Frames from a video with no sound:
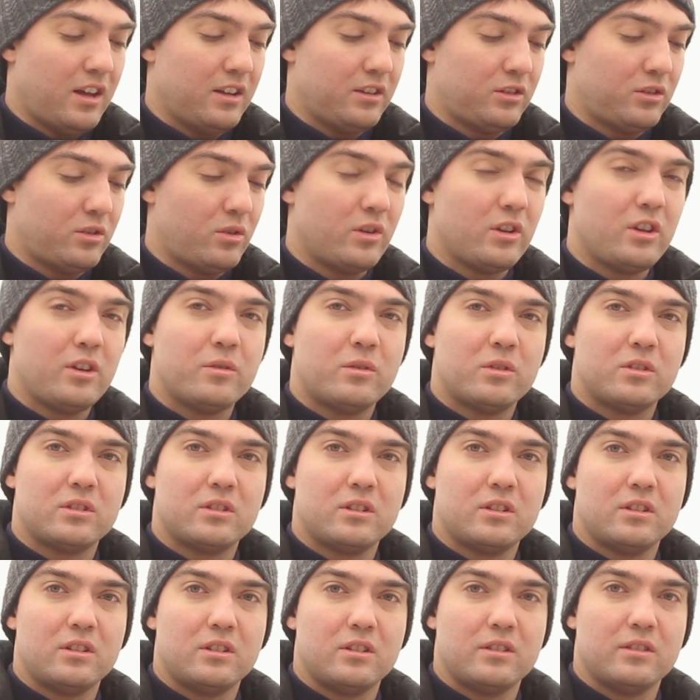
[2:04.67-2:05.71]
and Sony
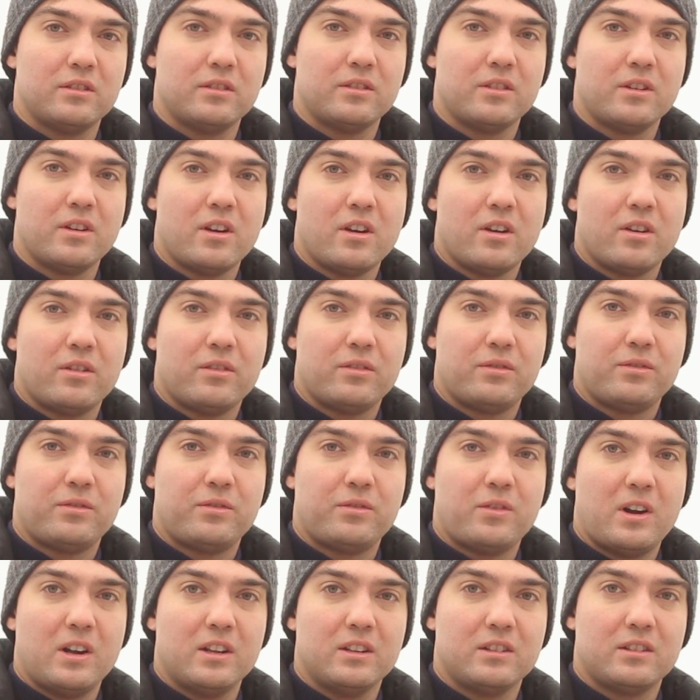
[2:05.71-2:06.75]
was in the
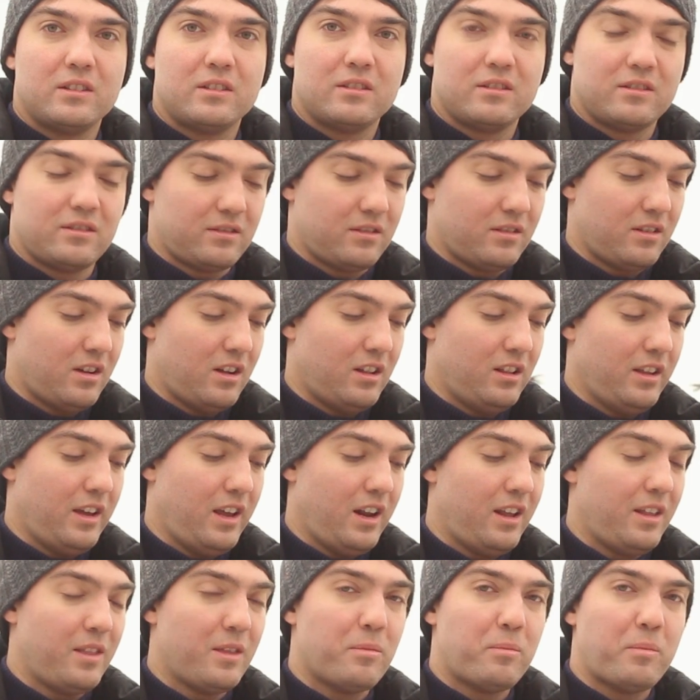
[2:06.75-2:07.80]
front
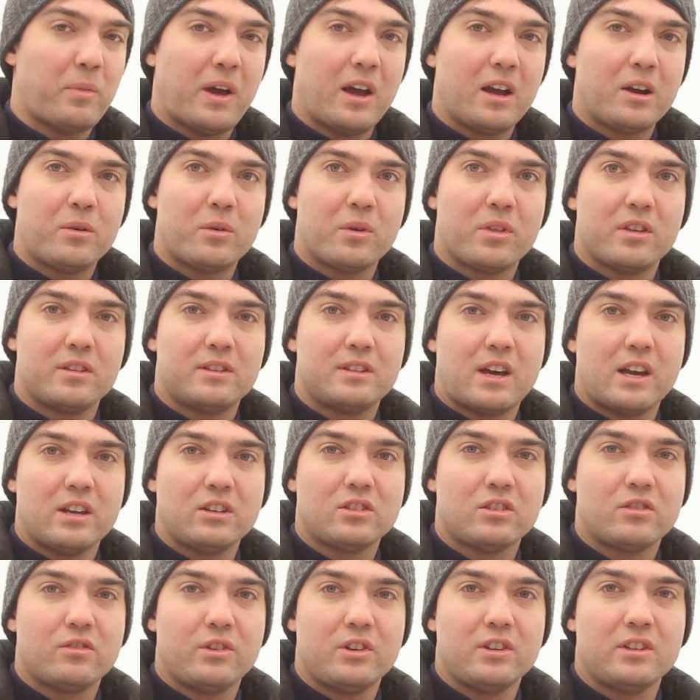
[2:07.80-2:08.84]
leading the pack with the
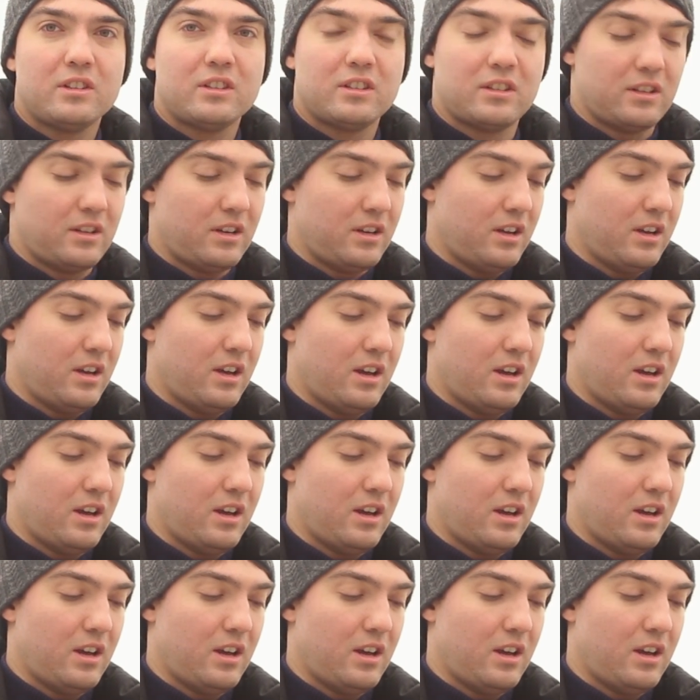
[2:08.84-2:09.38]
touchscreens,